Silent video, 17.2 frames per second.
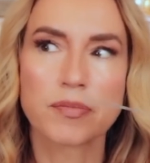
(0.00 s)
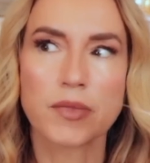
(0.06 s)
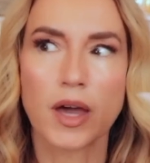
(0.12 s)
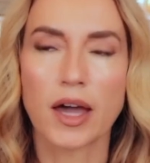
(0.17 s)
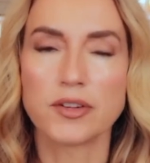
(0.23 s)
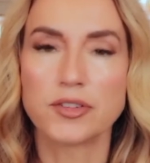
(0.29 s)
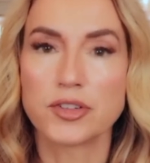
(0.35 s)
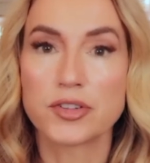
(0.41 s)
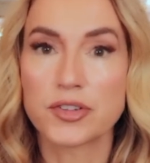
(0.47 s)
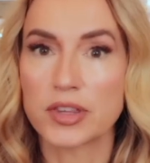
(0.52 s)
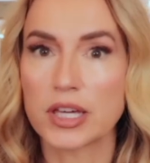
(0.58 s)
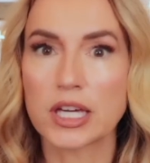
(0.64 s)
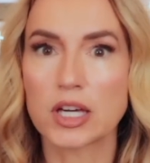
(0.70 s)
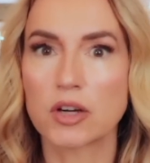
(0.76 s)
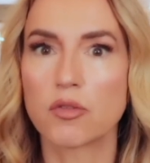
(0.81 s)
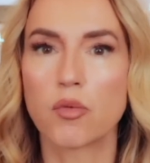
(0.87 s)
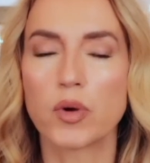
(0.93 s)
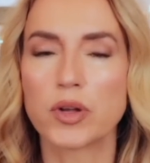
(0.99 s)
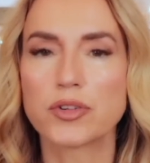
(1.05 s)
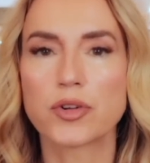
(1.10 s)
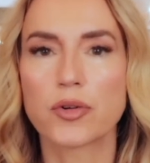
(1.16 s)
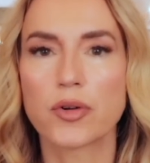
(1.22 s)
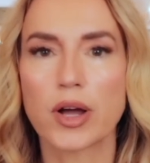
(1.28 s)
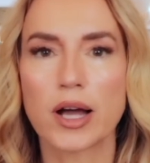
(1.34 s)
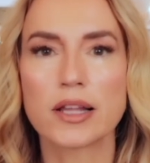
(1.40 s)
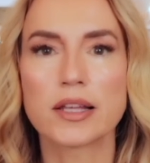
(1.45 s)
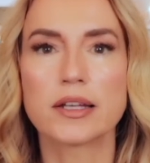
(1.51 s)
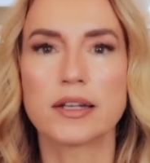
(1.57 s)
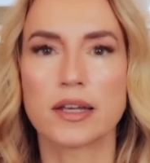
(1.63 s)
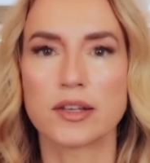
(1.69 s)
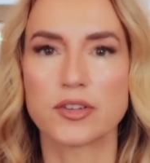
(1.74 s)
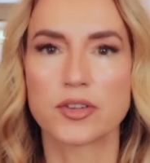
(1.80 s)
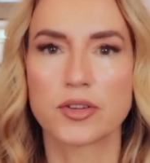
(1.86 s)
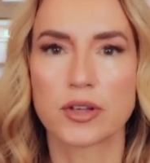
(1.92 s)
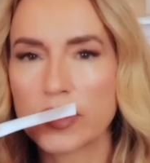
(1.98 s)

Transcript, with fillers: I just think of winter holidays.